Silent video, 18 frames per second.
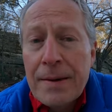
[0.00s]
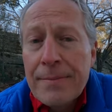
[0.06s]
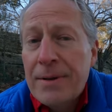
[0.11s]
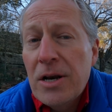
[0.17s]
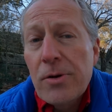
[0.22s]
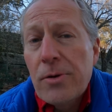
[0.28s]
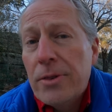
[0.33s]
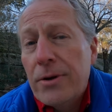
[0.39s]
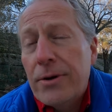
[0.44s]

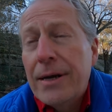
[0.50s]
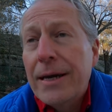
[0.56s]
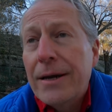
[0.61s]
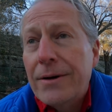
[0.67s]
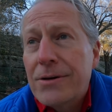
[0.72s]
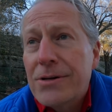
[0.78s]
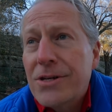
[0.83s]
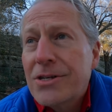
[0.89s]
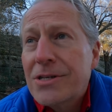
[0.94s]
But no other
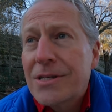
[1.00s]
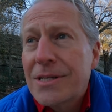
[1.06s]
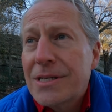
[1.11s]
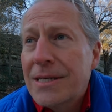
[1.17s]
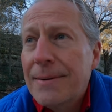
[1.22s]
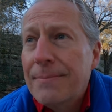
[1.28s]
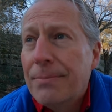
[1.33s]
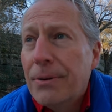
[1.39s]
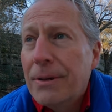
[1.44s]
gear, just
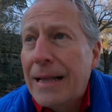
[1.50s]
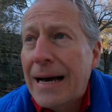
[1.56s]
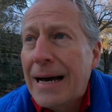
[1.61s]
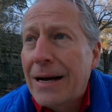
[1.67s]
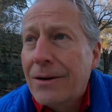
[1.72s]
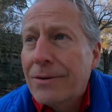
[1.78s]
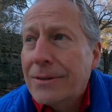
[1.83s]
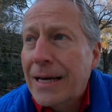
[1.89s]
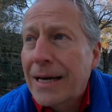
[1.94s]
simple
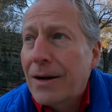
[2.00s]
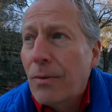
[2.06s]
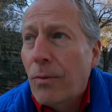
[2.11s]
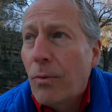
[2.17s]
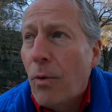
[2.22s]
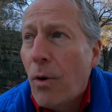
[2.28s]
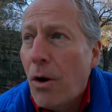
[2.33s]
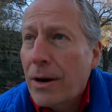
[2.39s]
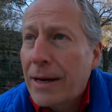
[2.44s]
out, kind
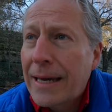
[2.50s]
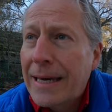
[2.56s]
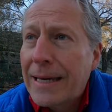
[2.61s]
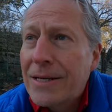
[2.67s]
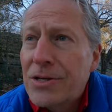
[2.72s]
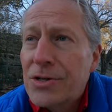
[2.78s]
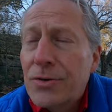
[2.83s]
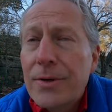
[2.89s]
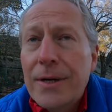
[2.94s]
of walking,
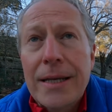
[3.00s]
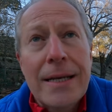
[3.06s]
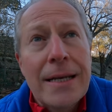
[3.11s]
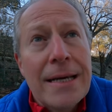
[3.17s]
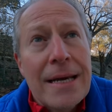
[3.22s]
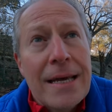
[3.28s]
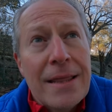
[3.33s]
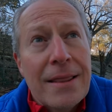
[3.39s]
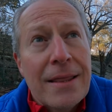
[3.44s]
enjoying
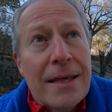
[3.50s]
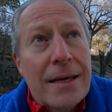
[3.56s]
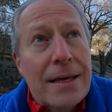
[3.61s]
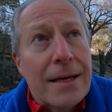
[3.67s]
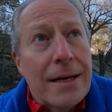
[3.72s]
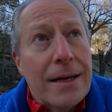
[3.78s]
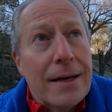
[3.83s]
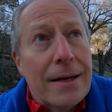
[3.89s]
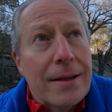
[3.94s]

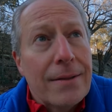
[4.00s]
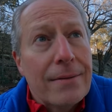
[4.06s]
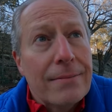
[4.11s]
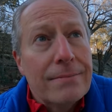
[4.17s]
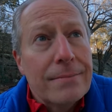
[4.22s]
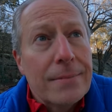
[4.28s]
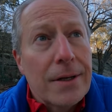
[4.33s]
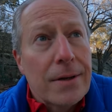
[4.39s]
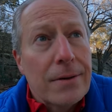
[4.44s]
the,
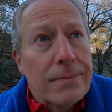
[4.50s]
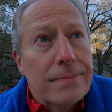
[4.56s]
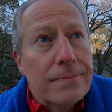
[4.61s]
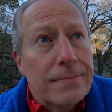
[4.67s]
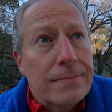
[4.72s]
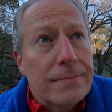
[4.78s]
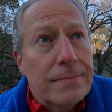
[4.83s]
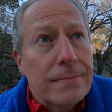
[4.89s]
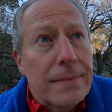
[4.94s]
you know,
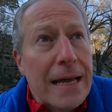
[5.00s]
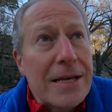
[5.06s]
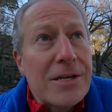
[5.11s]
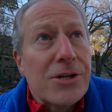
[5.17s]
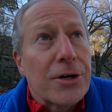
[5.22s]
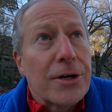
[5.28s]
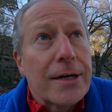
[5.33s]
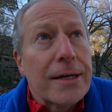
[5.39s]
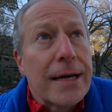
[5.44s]

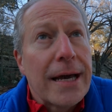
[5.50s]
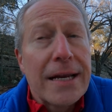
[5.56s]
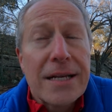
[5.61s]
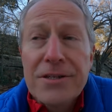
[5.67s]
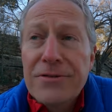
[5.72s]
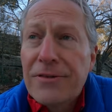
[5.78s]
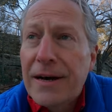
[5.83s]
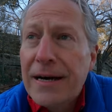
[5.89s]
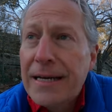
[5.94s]
nature at
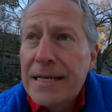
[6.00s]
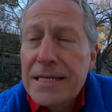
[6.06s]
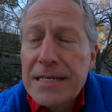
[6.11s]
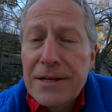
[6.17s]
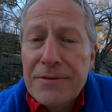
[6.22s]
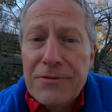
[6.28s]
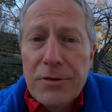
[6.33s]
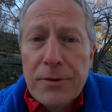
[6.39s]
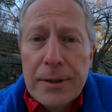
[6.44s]
its
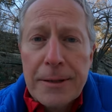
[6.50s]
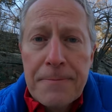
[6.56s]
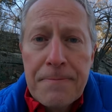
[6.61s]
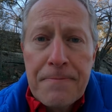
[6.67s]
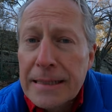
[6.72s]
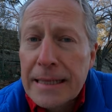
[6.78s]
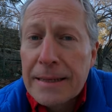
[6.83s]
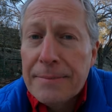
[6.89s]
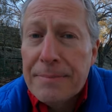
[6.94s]
finest, if you will,
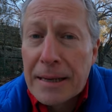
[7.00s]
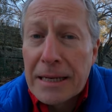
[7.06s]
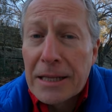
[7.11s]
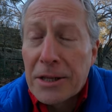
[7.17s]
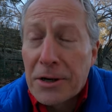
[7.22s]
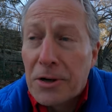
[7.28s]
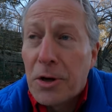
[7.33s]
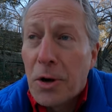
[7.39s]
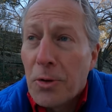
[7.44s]
and being a
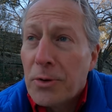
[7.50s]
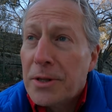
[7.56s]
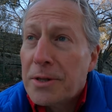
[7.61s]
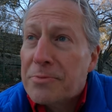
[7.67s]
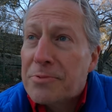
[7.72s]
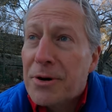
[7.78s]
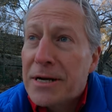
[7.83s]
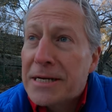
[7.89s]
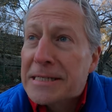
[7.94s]
little cold in
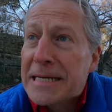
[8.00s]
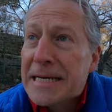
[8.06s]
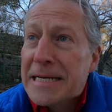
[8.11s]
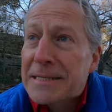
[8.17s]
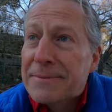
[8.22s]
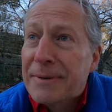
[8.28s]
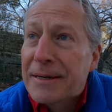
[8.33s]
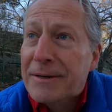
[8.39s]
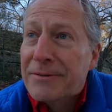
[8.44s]
the
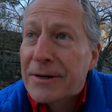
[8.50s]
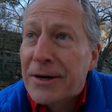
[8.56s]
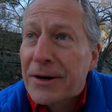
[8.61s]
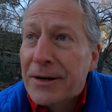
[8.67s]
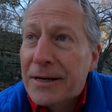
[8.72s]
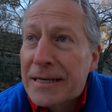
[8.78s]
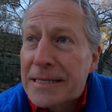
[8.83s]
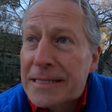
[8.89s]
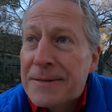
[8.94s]
process, but
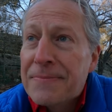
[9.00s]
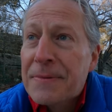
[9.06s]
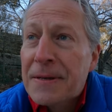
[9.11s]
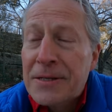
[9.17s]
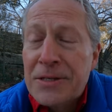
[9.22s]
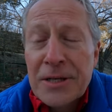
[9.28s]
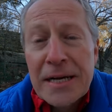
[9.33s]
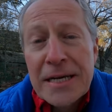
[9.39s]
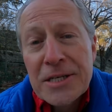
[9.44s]
regardless,
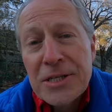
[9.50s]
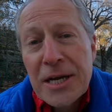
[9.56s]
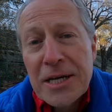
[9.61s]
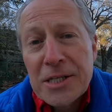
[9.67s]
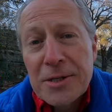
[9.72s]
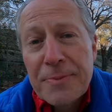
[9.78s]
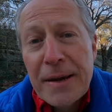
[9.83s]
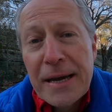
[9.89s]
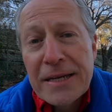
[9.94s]
it's a nice
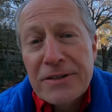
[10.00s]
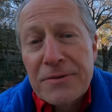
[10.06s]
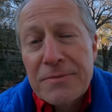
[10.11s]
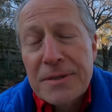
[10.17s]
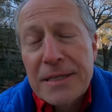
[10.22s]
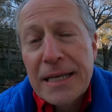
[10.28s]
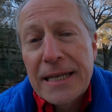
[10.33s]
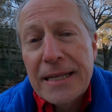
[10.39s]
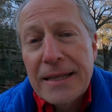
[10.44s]
change of pace from
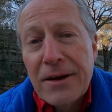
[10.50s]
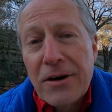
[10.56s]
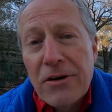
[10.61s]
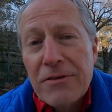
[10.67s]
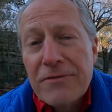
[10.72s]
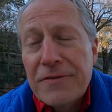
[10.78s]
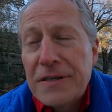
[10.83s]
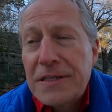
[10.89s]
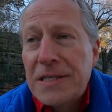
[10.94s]
sitting in the
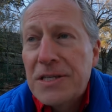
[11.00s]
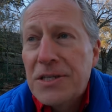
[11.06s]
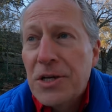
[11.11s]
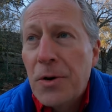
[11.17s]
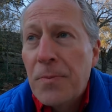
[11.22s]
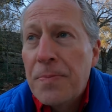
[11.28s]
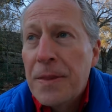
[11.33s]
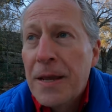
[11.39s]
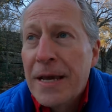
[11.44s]
office. And
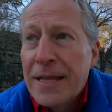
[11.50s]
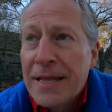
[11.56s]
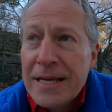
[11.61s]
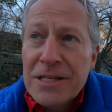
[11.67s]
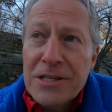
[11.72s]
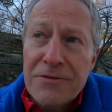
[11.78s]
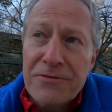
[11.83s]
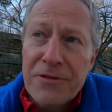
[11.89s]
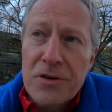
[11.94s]
so
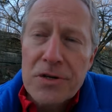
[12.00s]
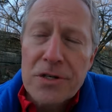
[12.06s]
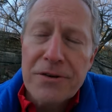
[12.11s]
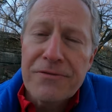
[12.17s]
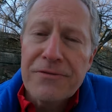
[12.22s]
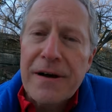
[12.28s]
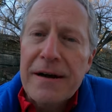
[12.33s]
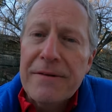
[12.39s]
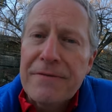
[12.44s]
that's the first
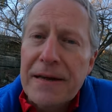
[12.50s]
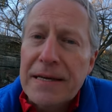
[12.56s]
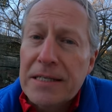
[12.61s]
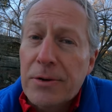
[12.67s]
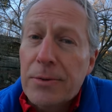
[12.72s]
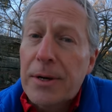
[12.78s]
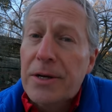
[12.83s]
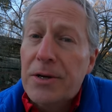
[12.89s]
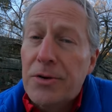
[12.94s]
of 5 things
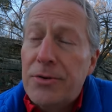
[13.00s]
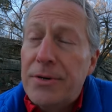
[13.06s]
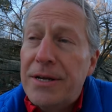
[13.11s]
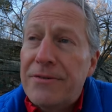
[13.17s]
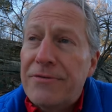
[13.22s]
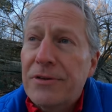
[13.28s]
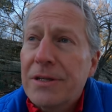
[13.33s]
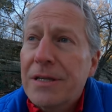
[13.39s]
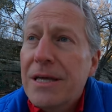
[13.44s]
I want to do
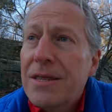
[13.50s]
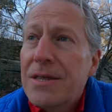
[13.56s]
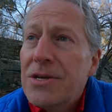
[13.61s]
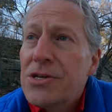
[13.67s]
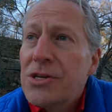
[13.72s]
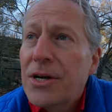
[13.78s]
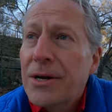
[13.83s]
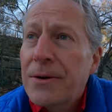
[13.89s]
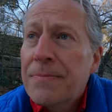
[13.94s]
differently
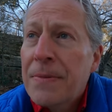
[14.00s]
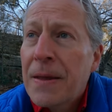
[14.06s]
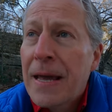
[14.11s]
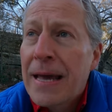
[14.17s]
this year.